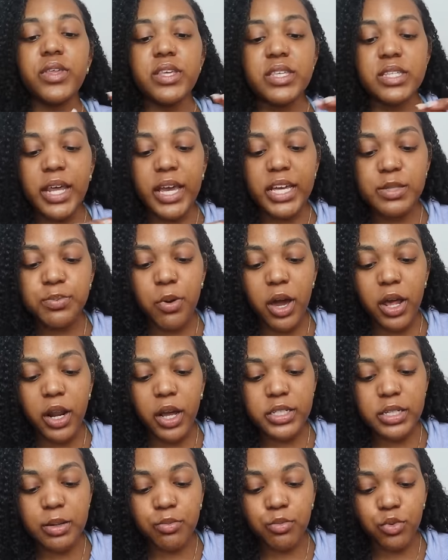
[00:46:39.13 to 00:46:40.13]
this next
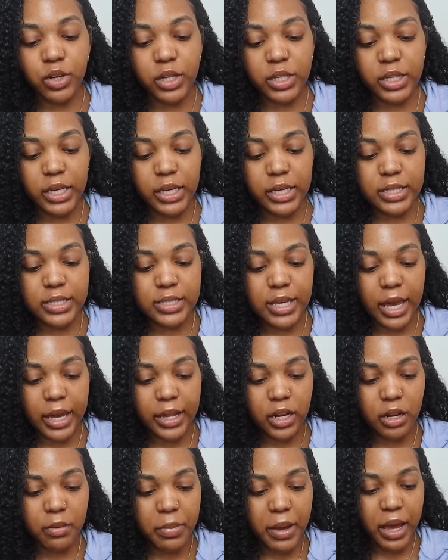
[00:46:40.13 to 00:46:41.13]
product I'm really
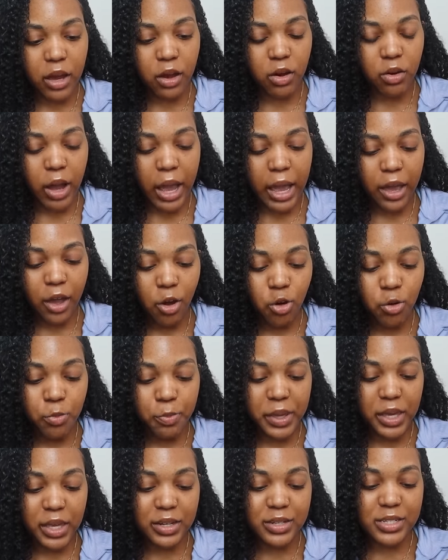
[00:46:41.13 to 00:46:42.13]
excited about. I
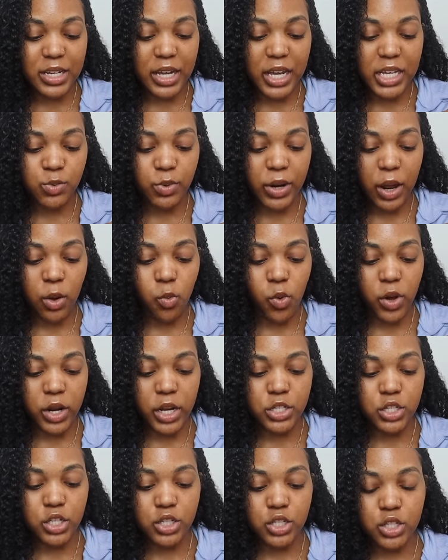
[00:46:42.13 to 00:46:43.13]
hope it does what I want
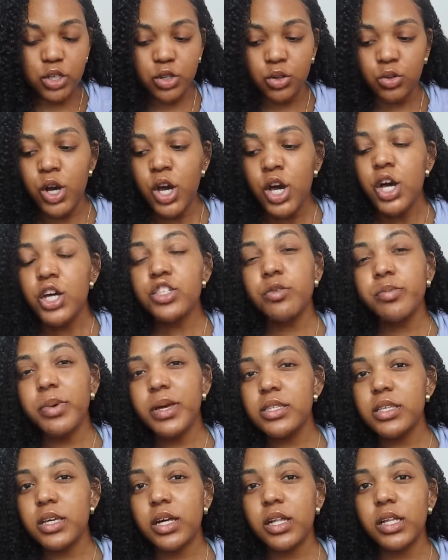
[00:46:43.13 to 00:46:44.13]
it to do. So
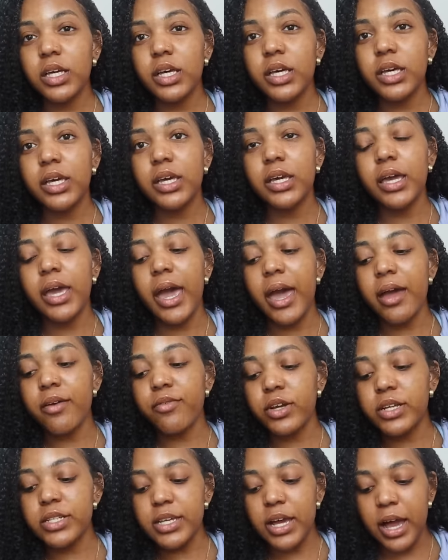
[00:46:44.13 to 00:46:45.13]
basically,
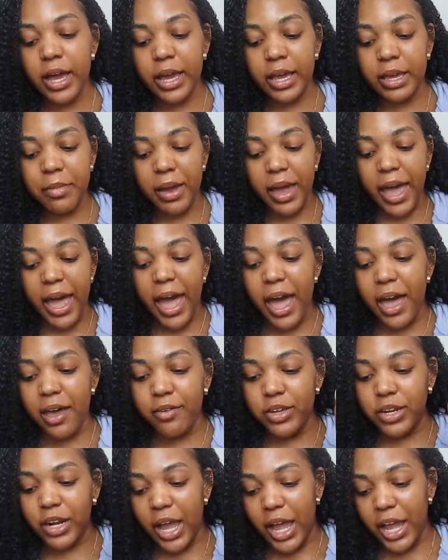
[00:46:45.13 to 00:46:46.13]
every time I
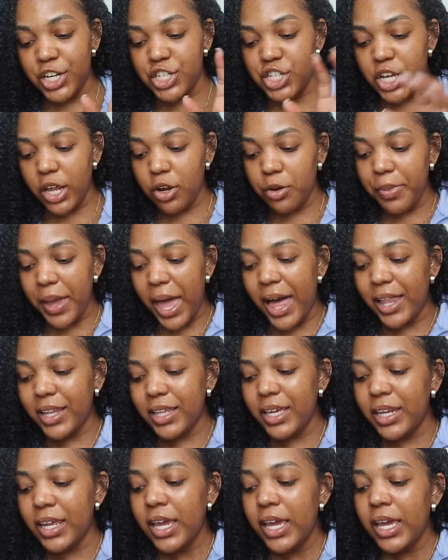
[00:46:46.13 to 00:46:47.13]
have an eyeshadow
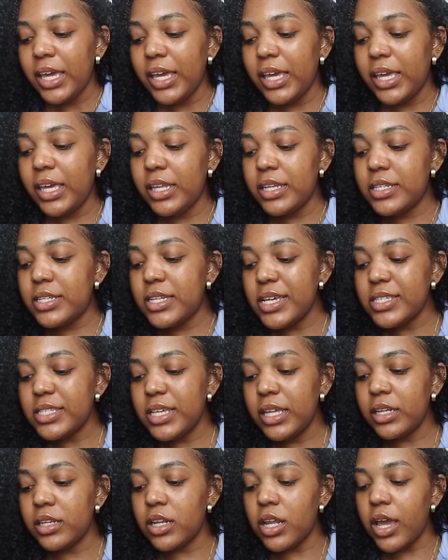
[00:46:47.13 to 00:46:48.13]
palette, it
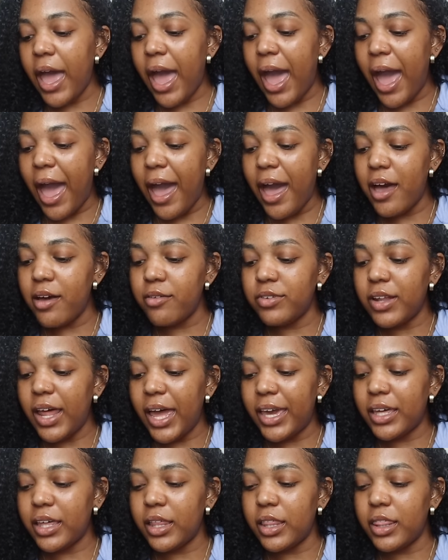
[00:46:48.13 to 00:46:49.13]
doesn't have
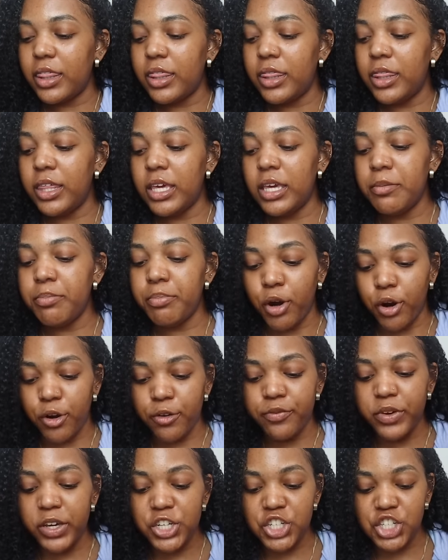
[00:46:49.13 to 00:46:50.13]
like the
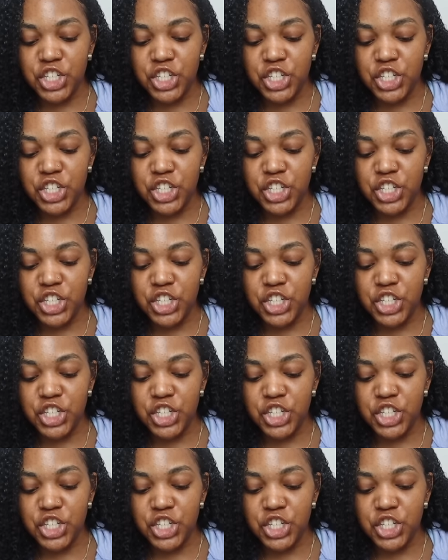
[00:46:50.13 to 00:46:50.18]
perfect